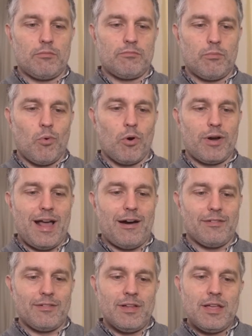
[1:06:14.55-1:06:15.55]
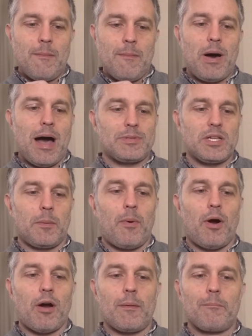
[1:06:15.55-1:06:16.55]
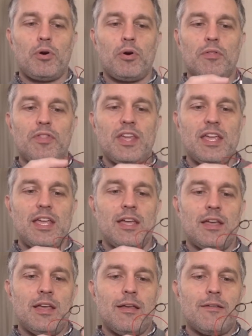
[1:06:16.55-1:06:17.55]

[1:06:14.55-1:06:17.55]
worn out, and popped it apart and pulled the